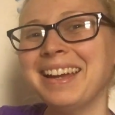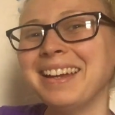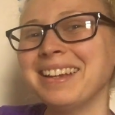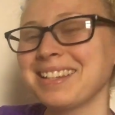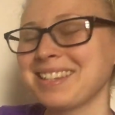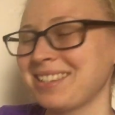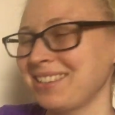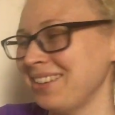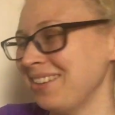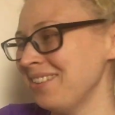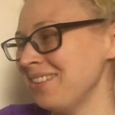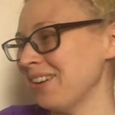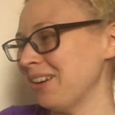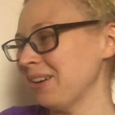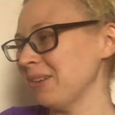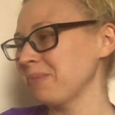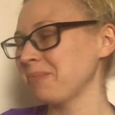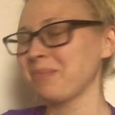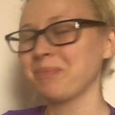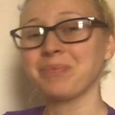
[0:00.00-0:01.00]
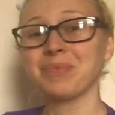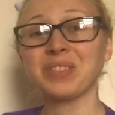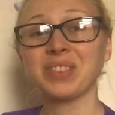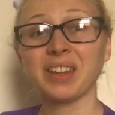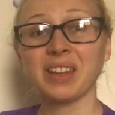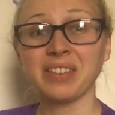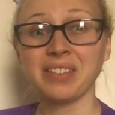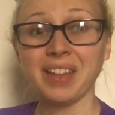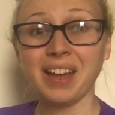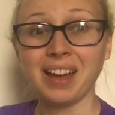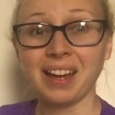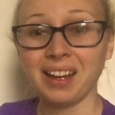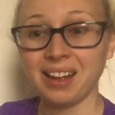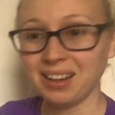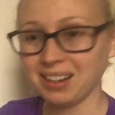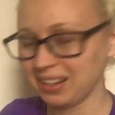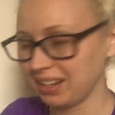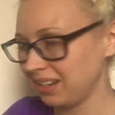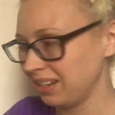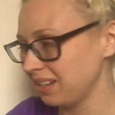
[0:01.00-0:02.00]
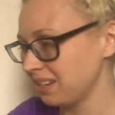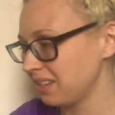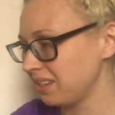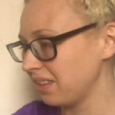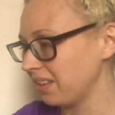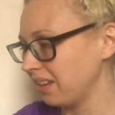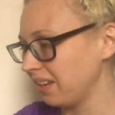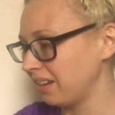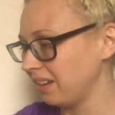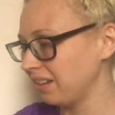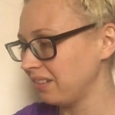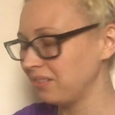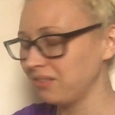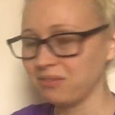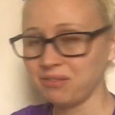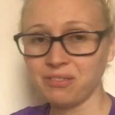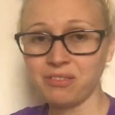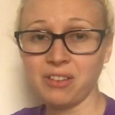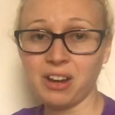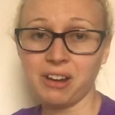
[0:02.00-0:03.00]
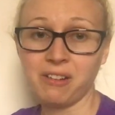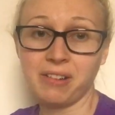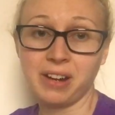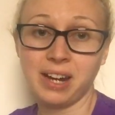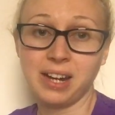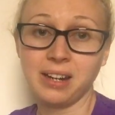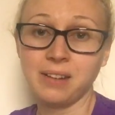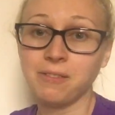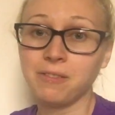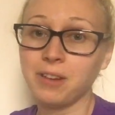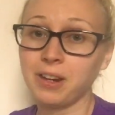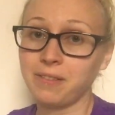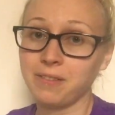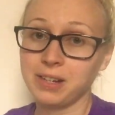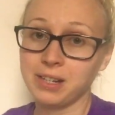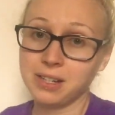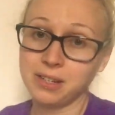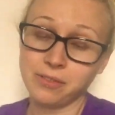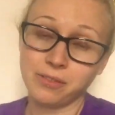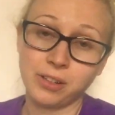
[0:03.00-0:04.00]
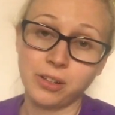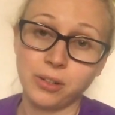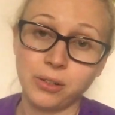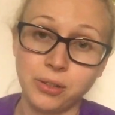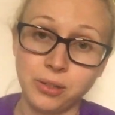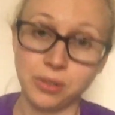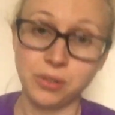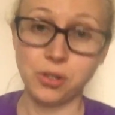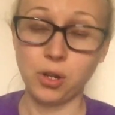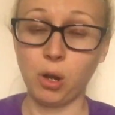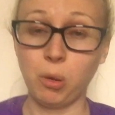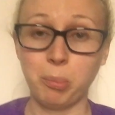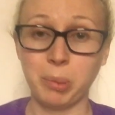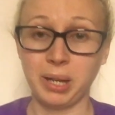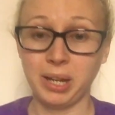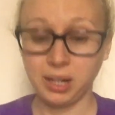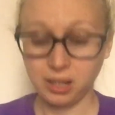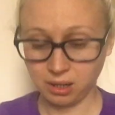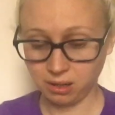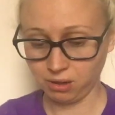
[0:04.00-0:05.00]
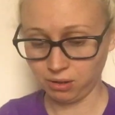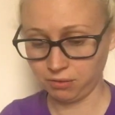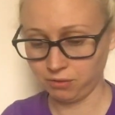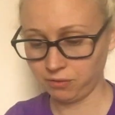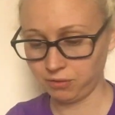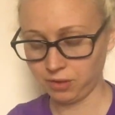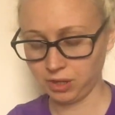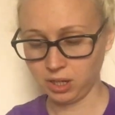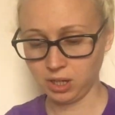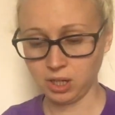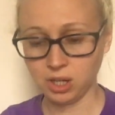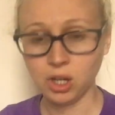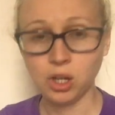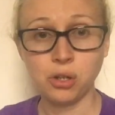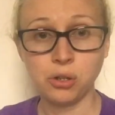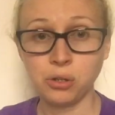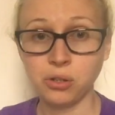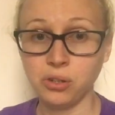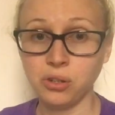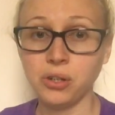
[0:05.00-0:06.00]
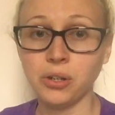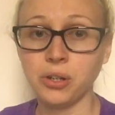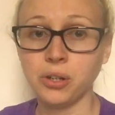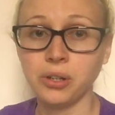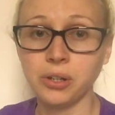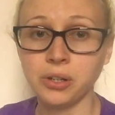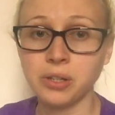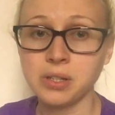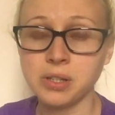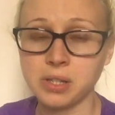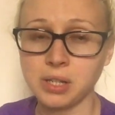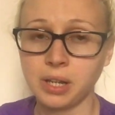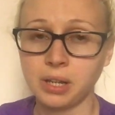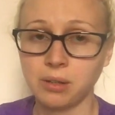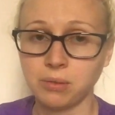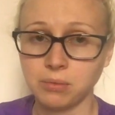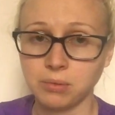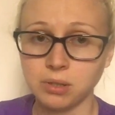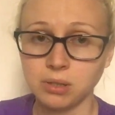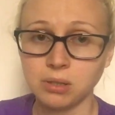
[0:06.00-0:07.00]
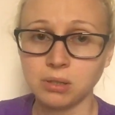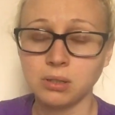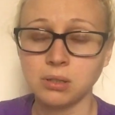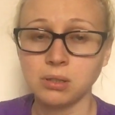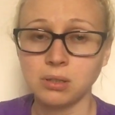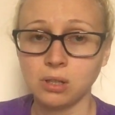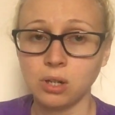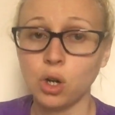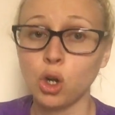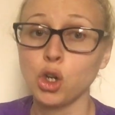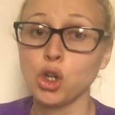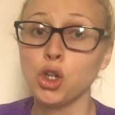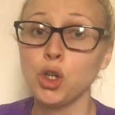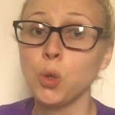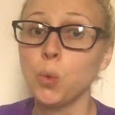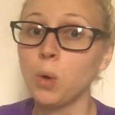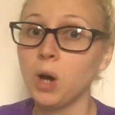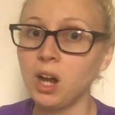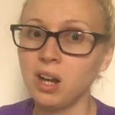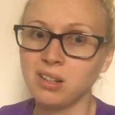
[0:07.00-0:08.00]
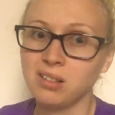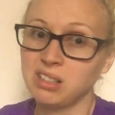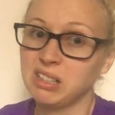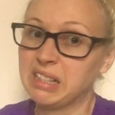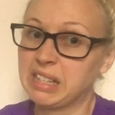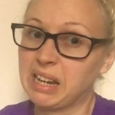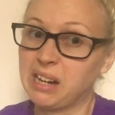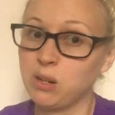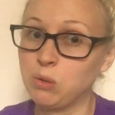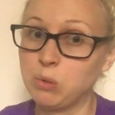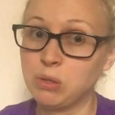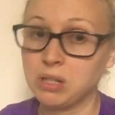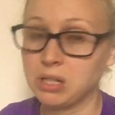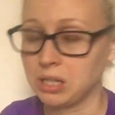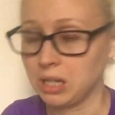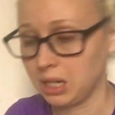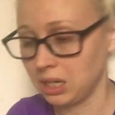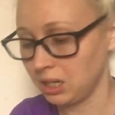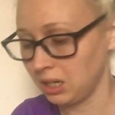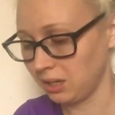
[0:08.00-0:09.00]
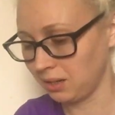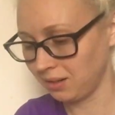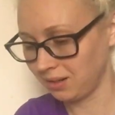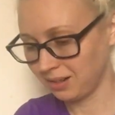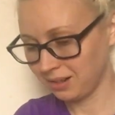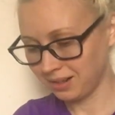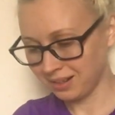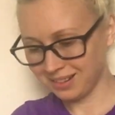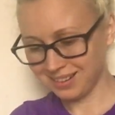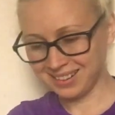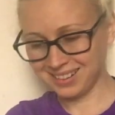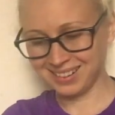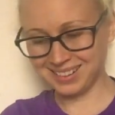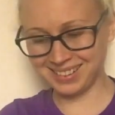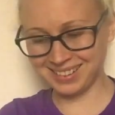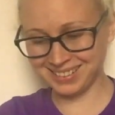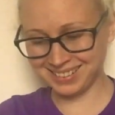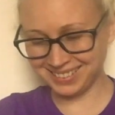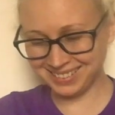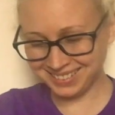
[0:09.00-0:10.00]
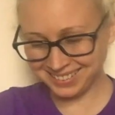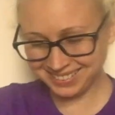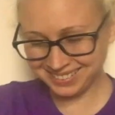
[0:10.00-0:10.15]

So, that is the very, very difficult topic of the y sound, or "ua" as I would say it.